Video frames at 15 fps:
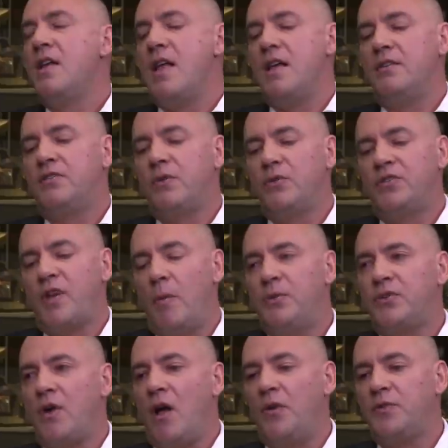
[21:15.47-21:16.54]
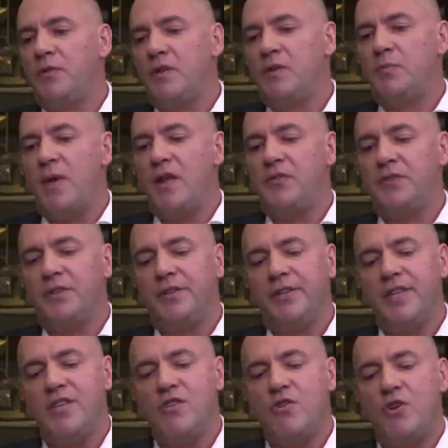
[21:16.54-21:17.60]
And so subsalt is
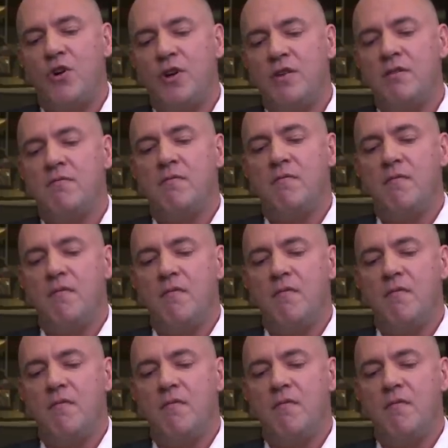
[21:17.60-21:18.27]
basically, you couldn't